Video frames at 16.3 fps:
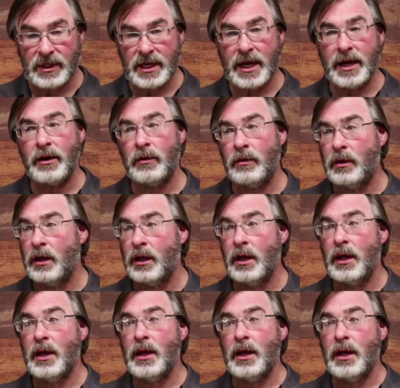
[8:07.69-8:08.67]
Now
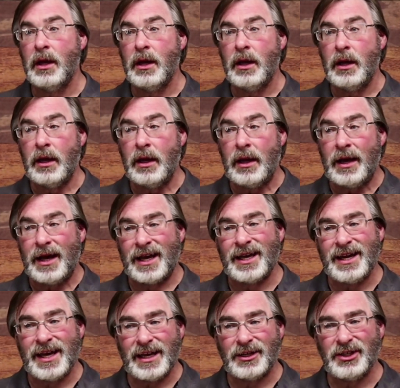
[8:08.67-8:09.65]
I
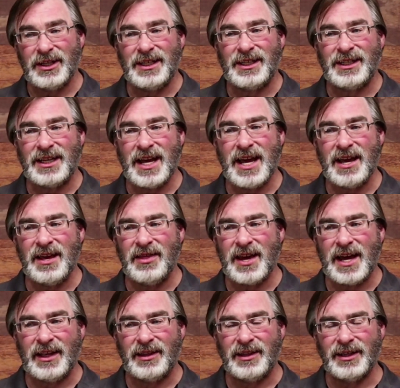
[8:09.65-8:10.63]
can actually say
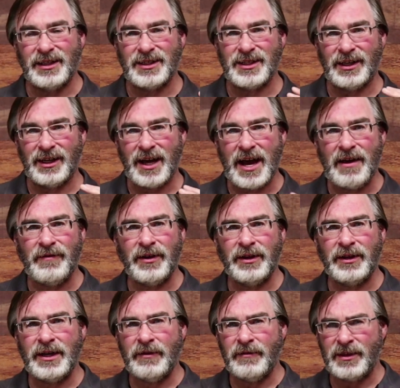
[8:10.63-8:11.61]
that the
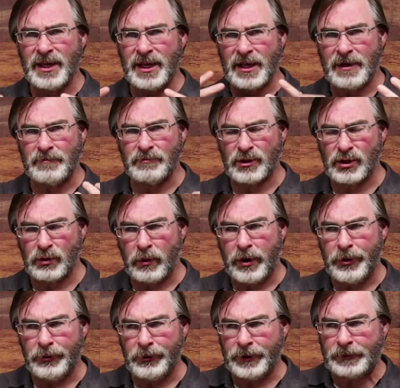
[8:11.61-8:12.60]
saliva and everything I'm
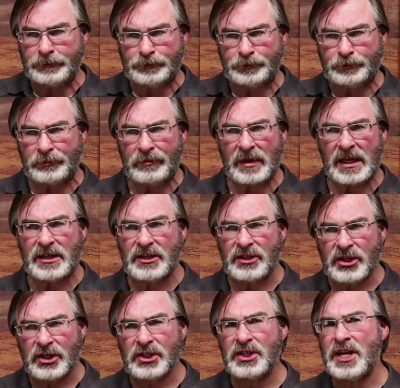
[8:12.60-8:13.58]
swallowing
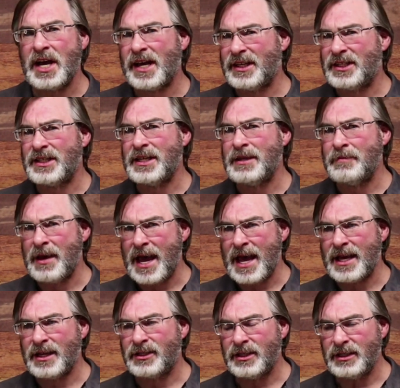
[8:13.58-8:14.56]
does not seem
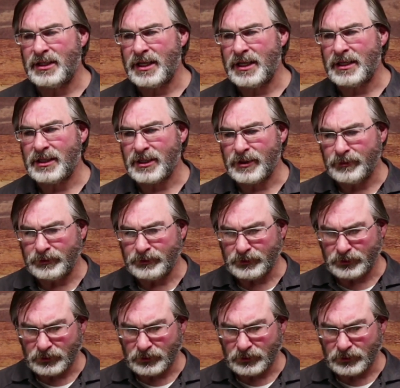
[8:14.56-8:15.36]
as intense.